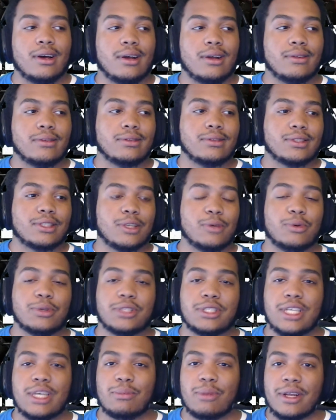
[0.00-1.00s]
So we'll
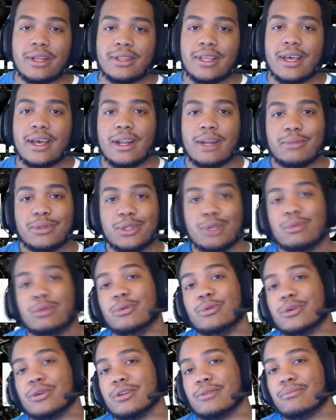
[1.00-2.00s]
see about that. I'm sure people
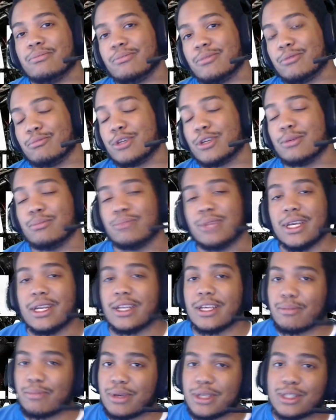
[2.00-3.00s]
are going to complain and
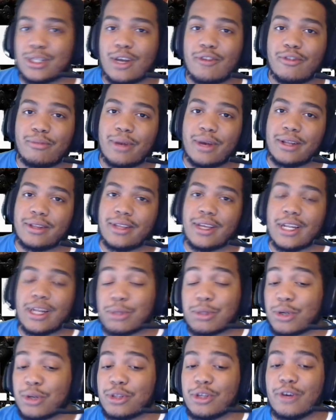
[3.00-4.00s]
get pissed off about that, and I'm
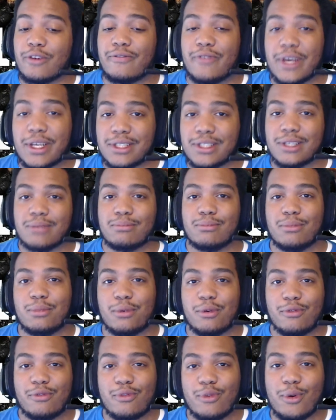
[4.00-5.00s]
sure they'll fix it
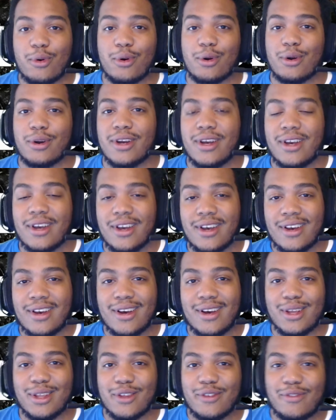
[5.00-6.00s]
before
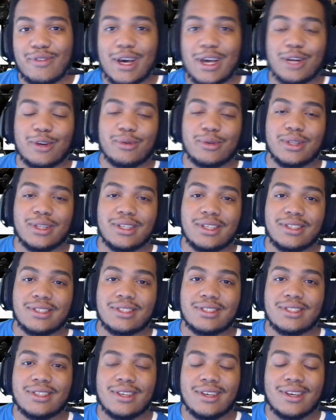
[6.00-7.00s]
the final
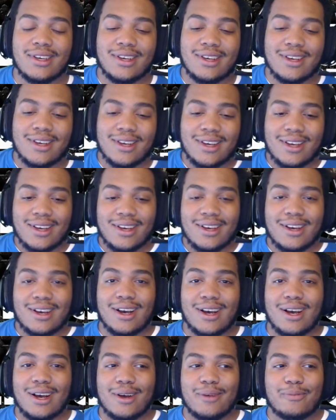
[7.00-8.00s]
release.
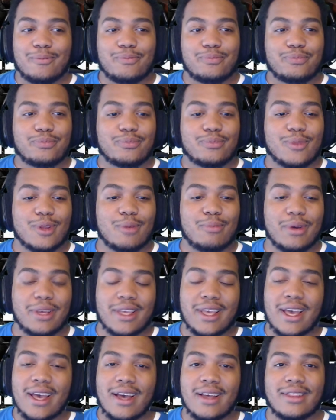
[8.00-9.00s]
But
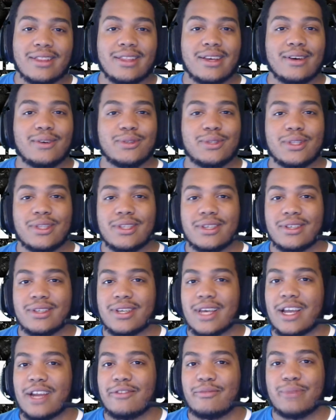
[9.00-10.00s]
yeah, those are the
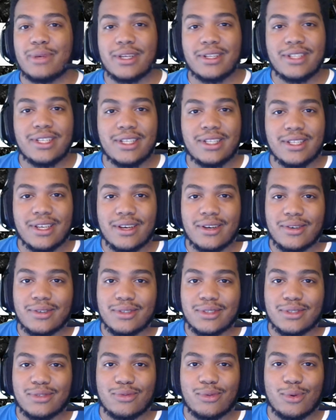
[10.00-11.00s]
kind of big
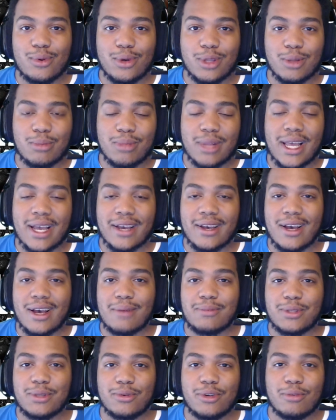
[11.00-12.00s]
details for the Black
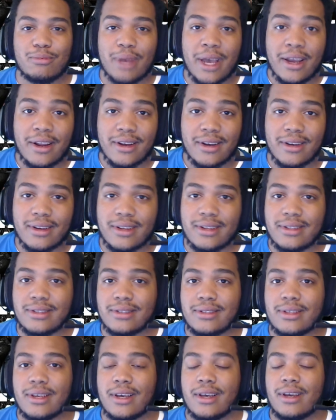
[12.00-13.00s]
Ops 3 beta
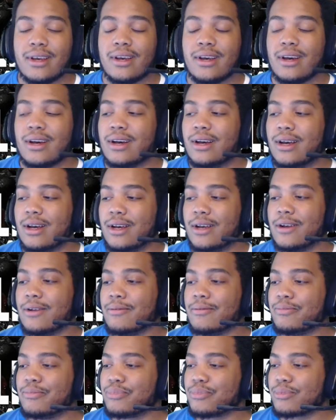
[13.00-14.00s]
and
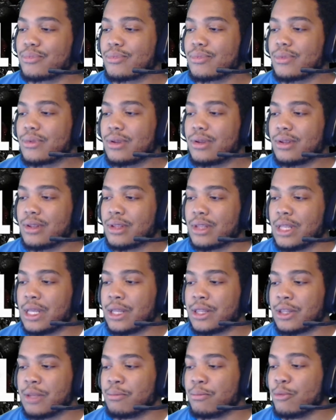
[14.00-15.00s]

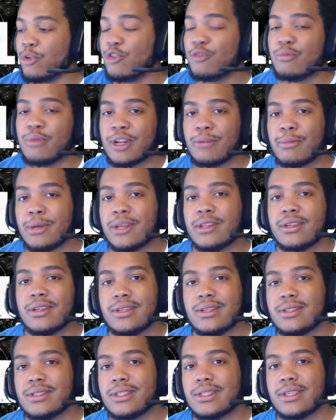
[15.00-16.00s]
the movement
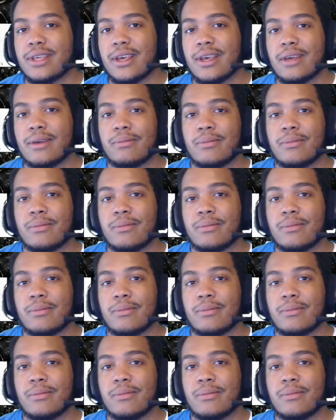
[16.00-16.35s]
abilities in the game.